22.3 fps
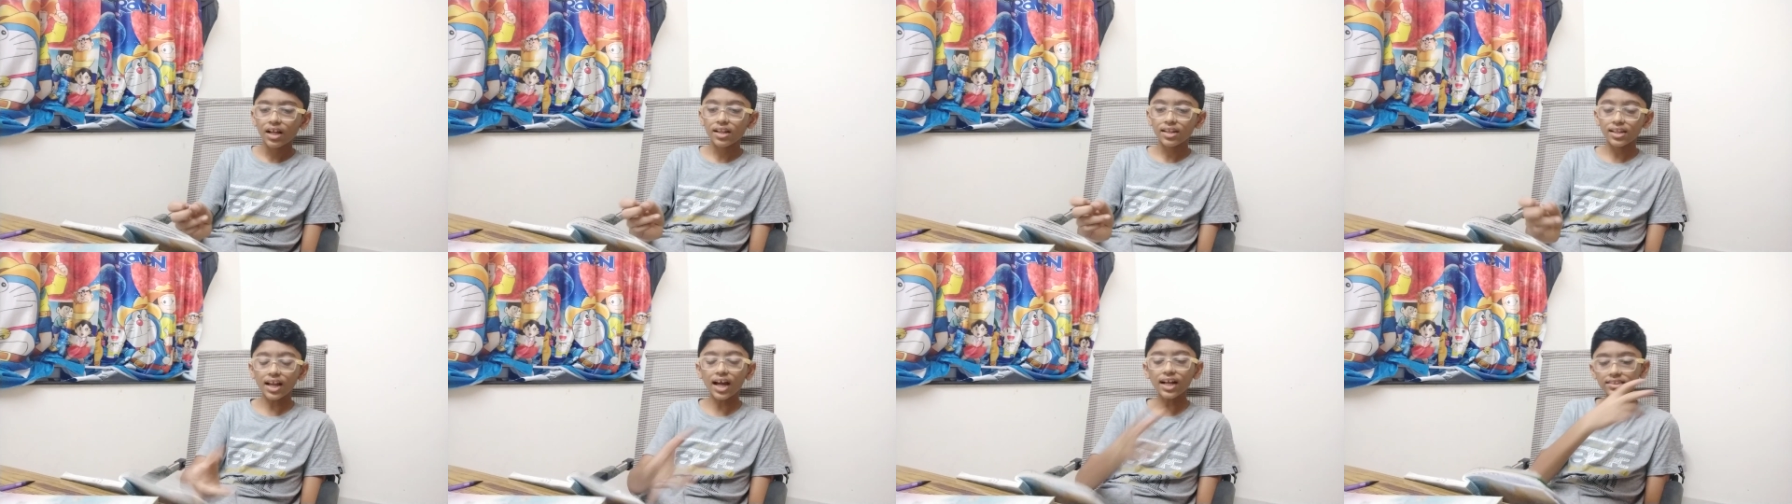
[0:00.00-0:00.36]

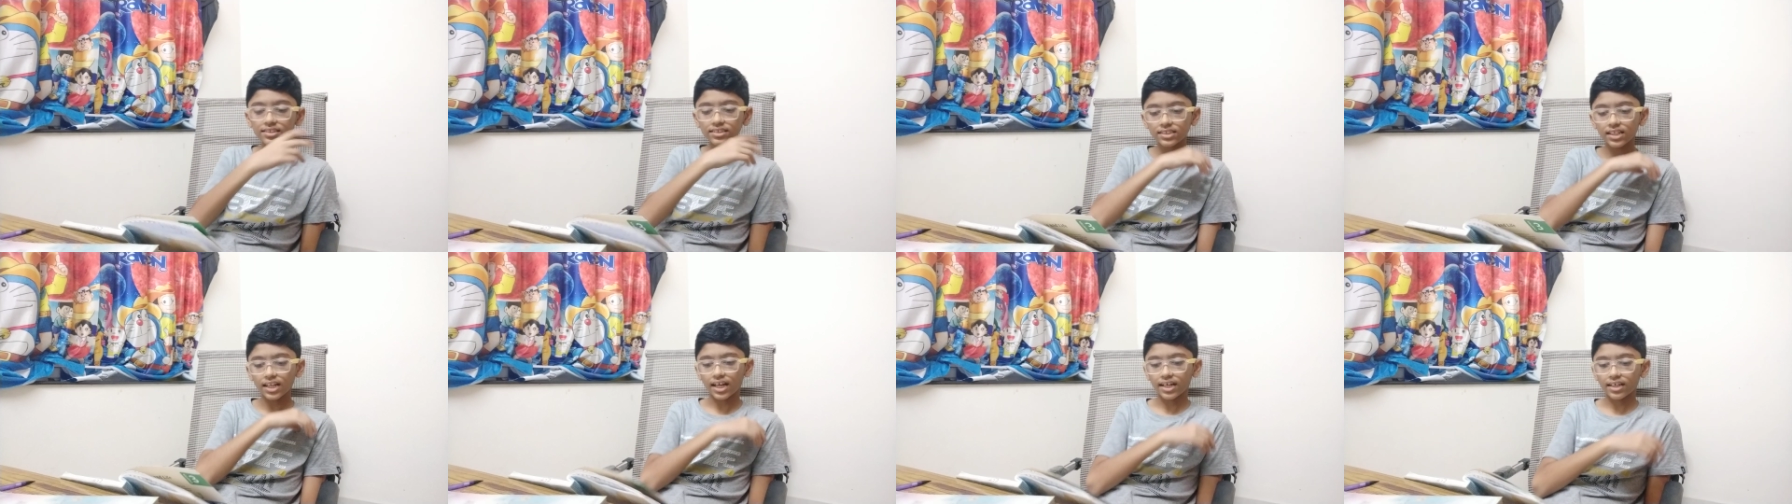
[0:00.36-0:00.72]

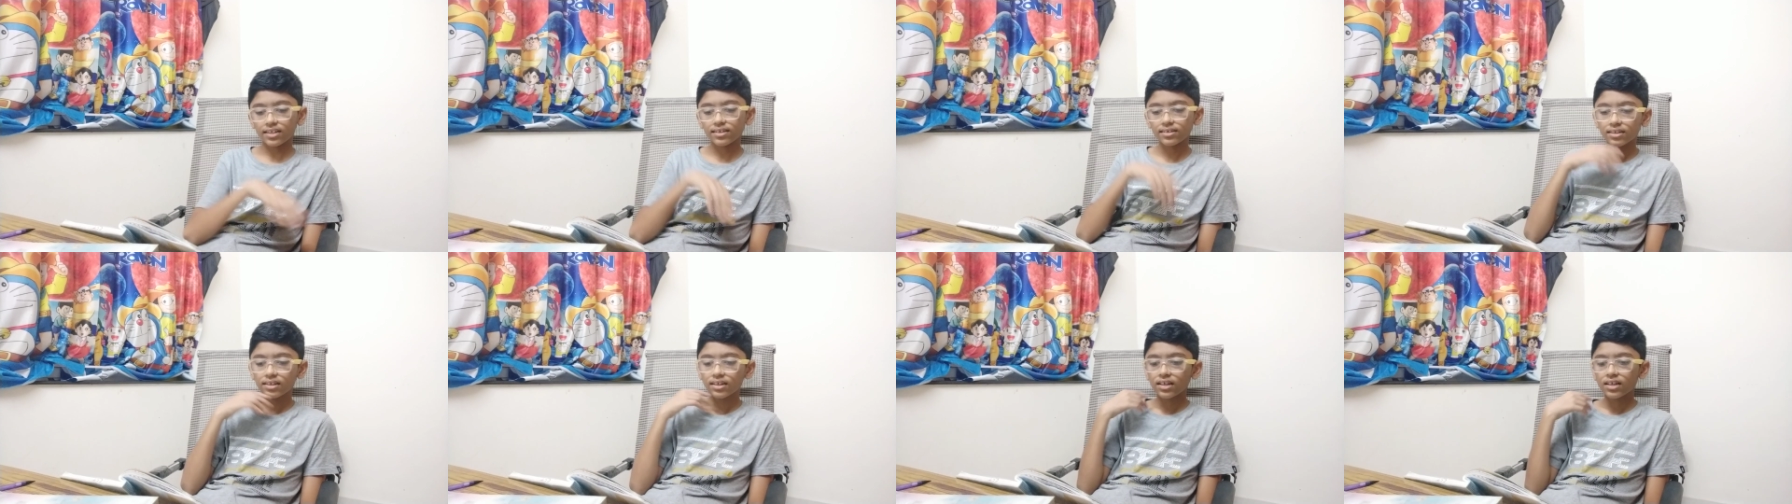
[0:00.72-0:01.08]
Landslide,
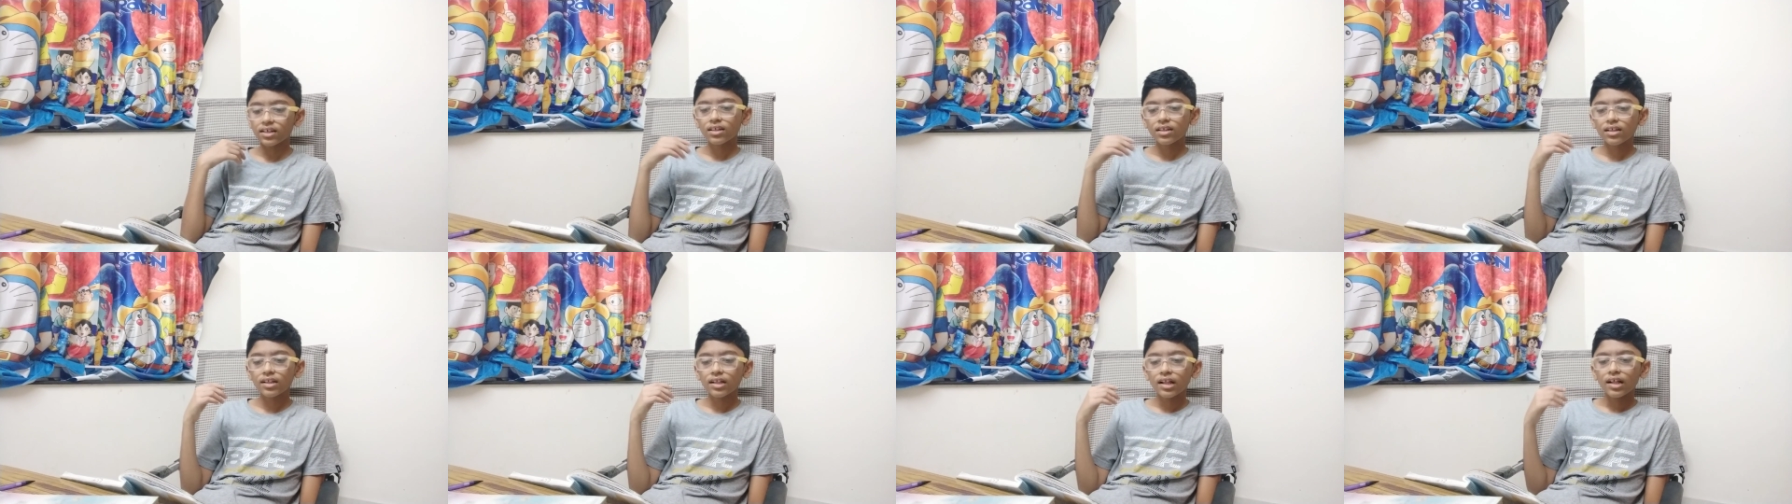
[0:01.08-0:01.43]

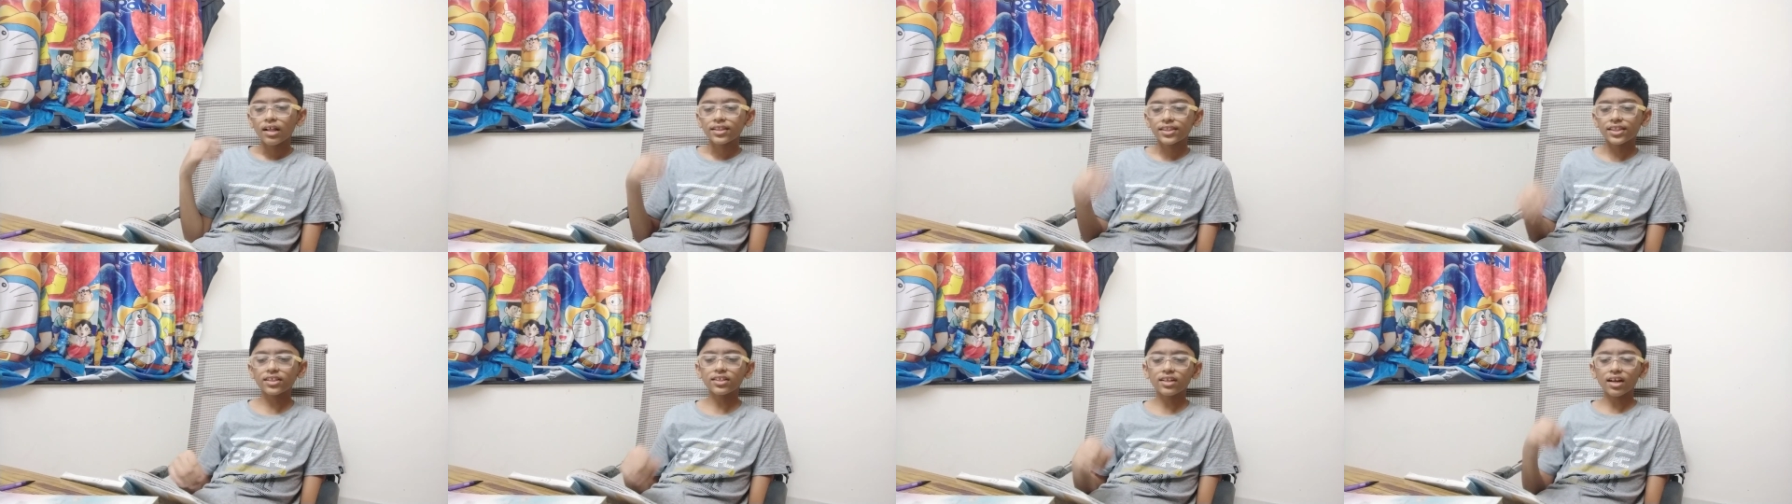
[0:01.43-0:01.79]

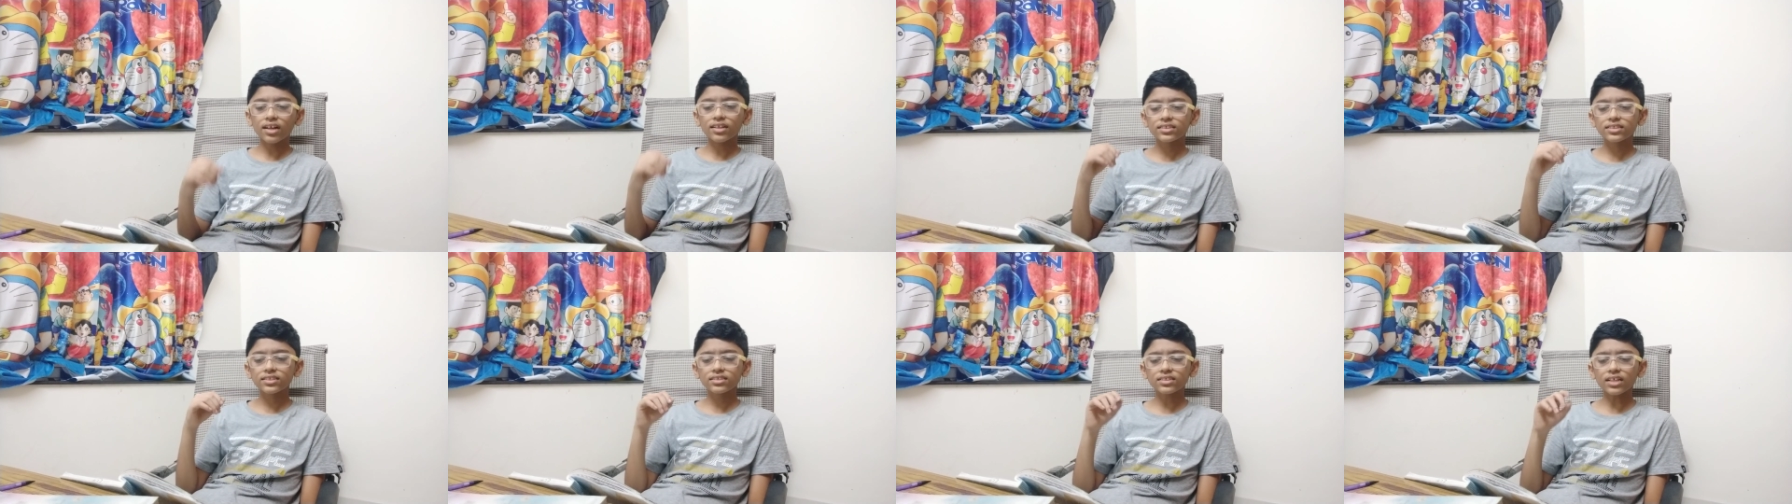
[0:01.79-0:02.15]

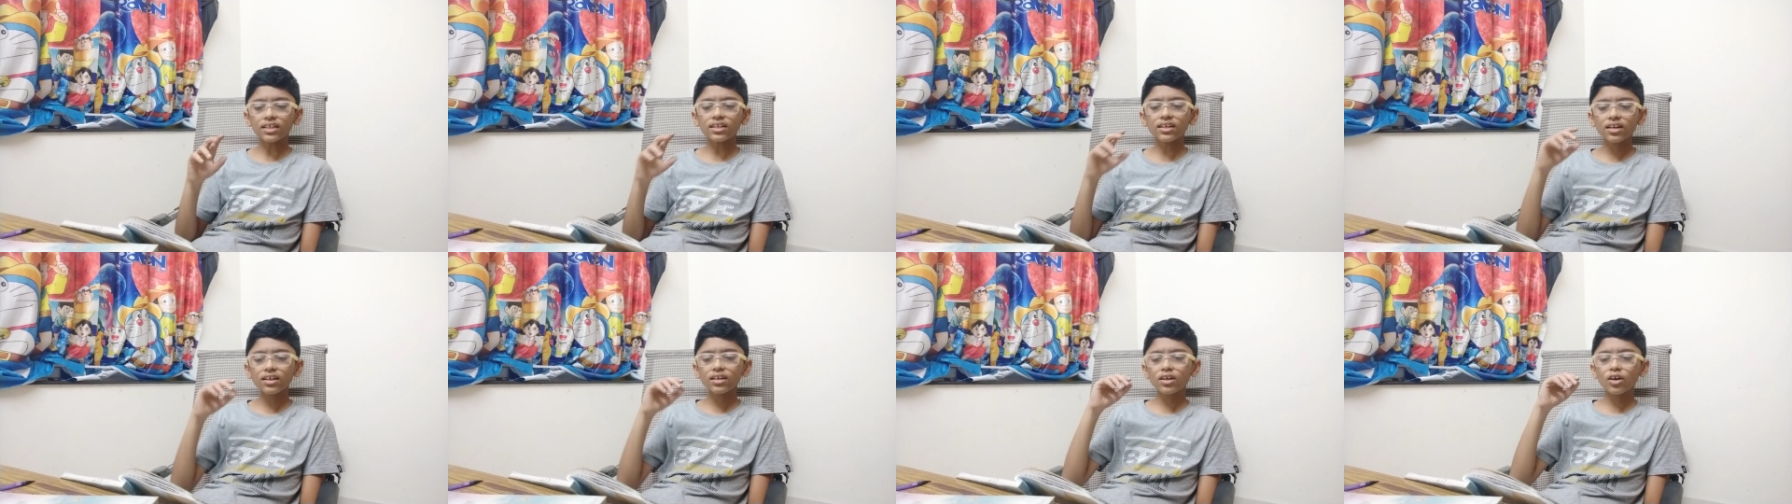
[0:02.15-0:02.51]
the
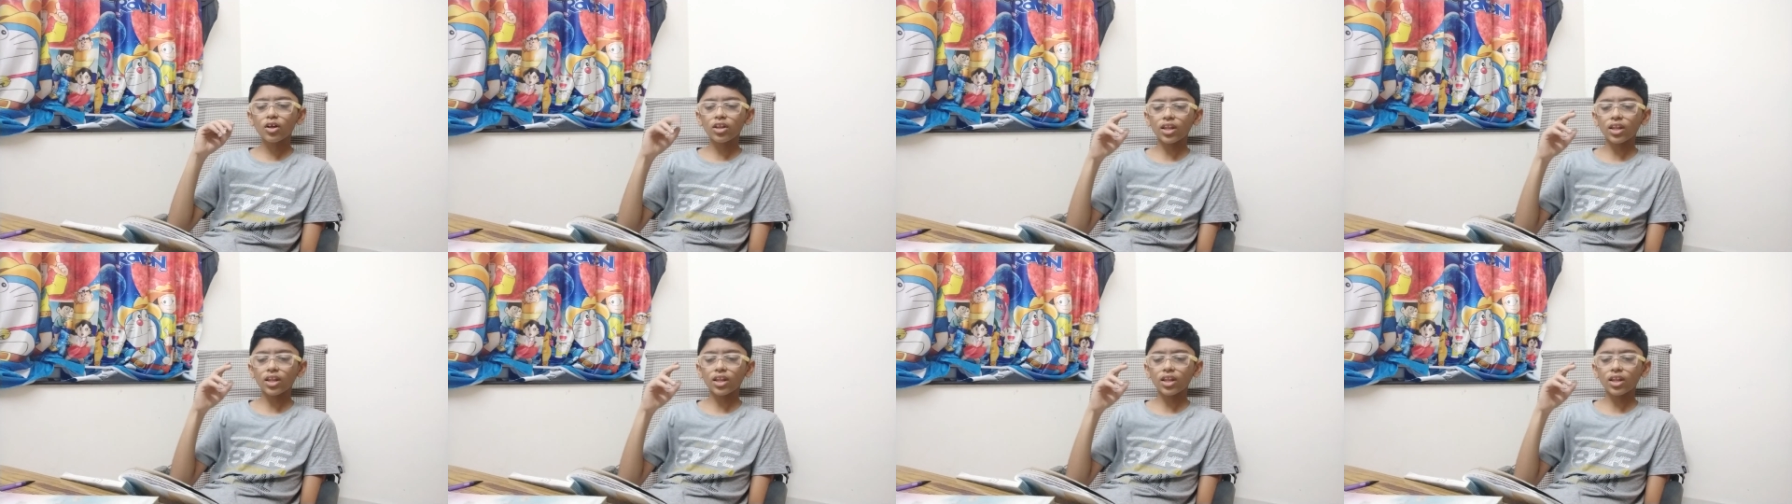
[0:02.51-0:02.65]
sudden